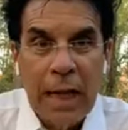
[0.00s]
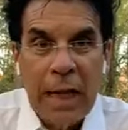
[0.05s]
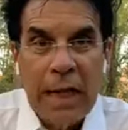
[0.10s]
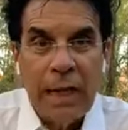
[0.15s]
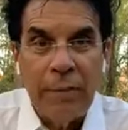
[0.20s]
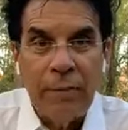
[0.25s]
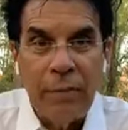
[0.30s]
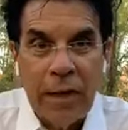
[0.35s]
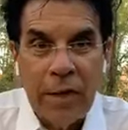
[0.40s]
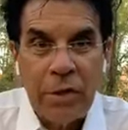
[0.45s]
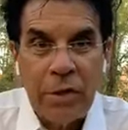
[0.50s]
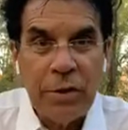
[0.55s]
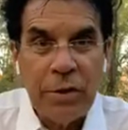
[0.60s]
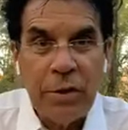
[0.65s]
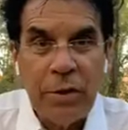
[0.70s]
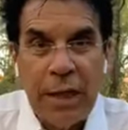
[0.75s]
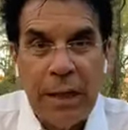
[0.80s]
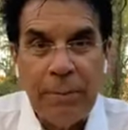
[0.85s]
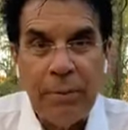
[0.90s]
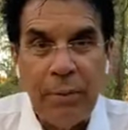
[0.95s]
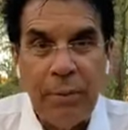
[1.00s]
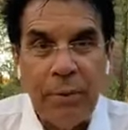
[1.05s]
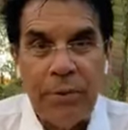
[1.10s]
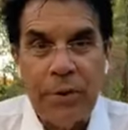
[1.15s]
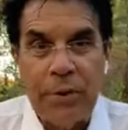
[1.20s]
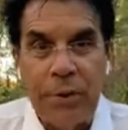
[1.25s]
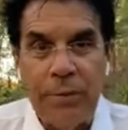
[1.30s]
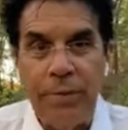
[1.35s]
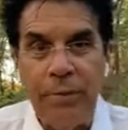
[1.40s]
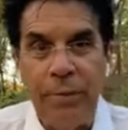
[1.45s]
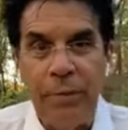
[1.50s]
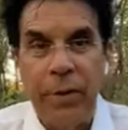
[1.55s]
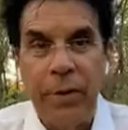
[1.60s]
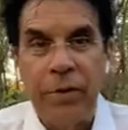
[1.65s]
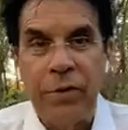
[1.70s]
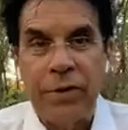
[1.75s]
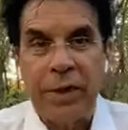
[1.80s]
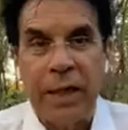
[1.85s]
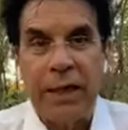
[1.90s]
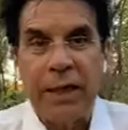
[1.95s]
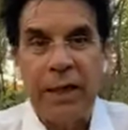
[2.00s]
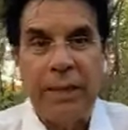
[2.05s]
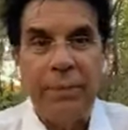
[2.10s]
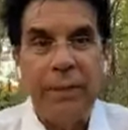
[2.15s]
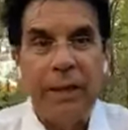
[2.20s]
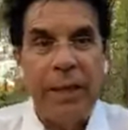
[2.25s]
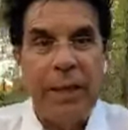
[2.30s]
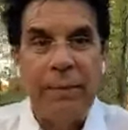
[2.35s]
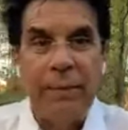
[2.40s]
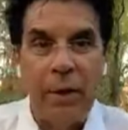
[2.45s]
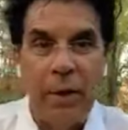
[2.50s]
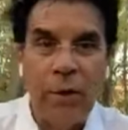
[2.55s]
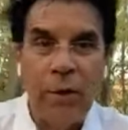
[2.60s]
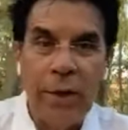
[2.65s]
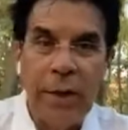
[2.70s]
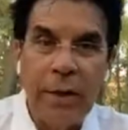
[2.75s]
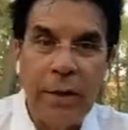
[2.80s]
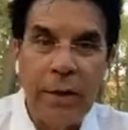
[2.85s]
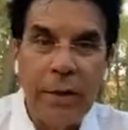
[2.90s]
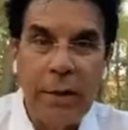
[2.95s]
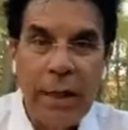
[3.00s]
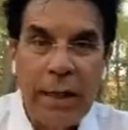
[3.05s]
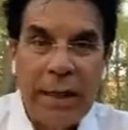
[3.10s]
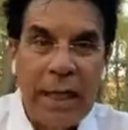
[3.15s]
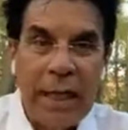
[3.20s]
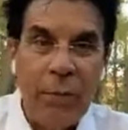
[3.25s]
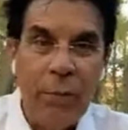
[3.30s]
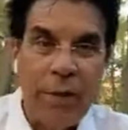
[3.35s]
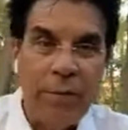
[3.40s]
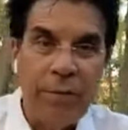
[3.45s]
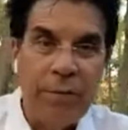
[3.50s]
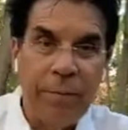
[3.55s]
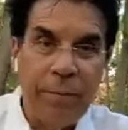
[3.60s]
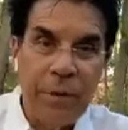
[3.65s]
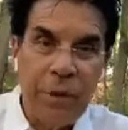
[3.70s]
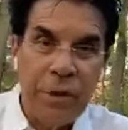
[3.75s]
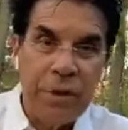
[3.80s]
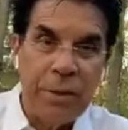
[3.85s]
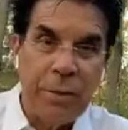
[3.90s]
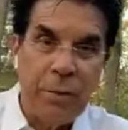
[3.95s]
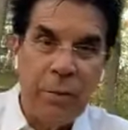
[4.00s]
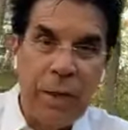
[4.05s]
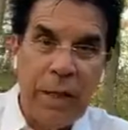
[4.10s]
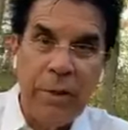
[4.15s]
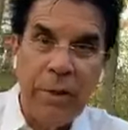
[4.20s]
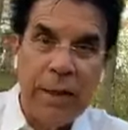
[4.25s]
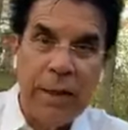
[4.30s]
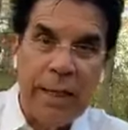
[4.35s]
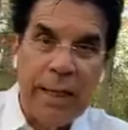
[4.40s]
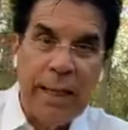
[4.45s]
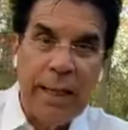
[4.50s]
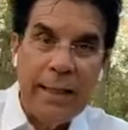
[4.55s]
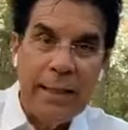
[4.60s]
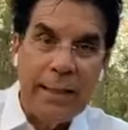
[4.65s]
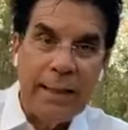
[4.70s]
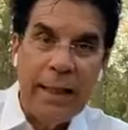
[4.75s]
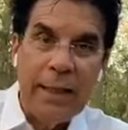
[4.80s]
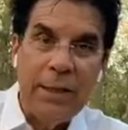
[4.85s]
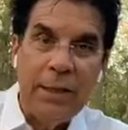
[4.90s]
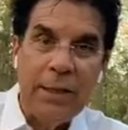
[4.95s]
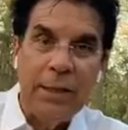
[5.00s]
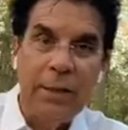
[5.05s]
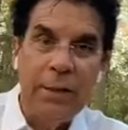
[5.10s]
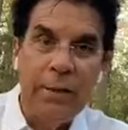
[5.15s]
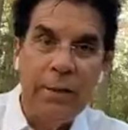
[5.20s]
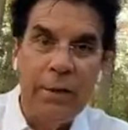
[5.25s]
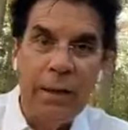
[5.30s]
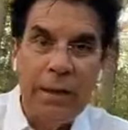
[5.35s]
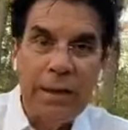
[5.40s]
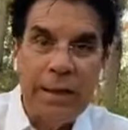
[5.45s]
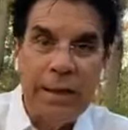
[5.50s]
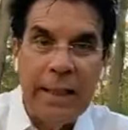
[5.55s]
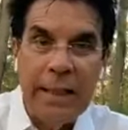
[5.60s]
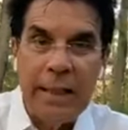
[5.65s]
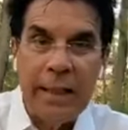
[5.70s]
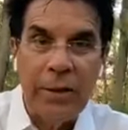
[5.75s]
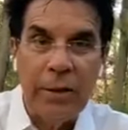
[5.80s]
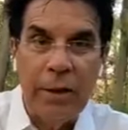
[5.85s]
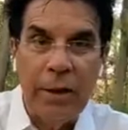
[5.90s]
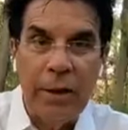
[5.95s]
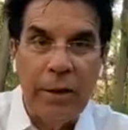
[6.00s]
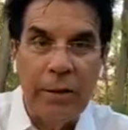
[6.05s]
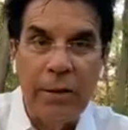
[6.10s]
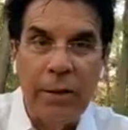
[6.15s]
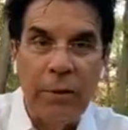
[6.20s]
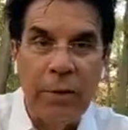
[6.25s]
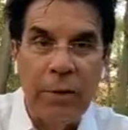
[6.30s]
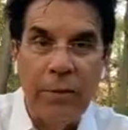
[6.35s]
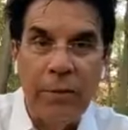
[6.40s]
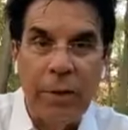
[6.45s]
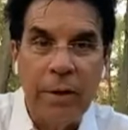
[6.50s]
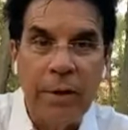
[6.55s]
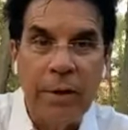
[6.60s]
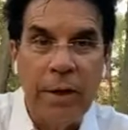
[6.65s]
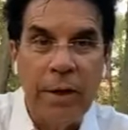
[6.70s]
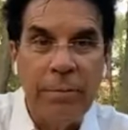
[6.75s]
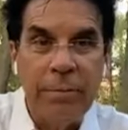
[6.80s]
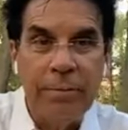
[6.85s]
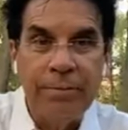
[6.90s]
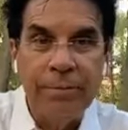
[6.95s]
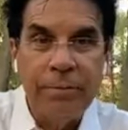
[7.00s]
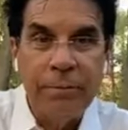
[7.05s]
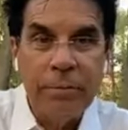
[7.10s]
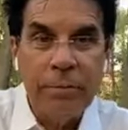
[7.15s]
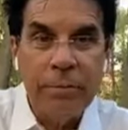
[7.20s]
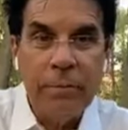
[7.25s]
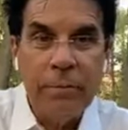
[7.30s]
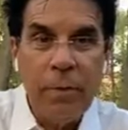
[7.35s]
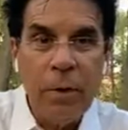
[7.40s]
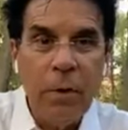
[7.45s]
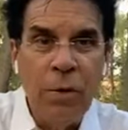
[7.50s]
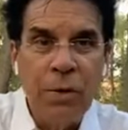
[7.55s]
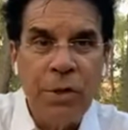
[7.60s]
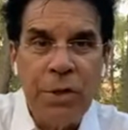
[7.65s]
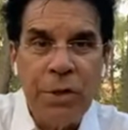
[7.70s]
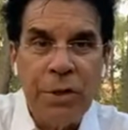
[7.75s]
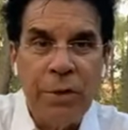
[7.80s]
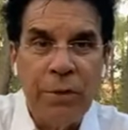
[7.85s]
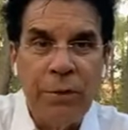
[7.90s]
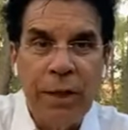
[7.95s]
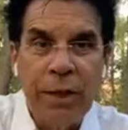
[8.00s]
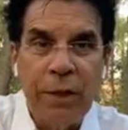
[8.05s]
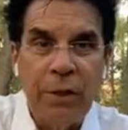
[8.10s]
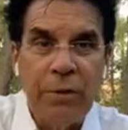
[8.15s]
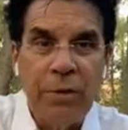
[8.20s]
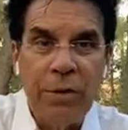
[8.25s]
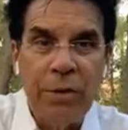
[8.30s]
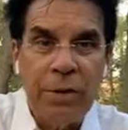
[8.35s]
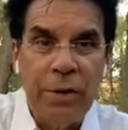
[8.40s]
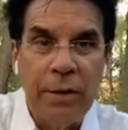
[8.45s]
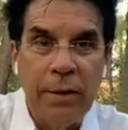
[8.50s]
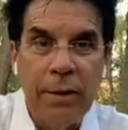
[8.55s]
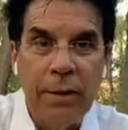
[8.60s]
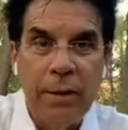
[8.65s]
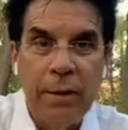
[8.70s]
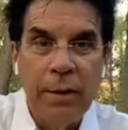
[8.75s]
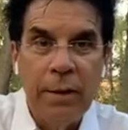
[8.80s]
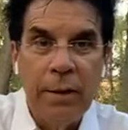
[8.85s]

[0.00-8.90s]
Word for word: And if they saw that person suddenly became anointed and they went from just a regular guy that they knew, a deacon or elder or whatever you call them, or just a regular Christian.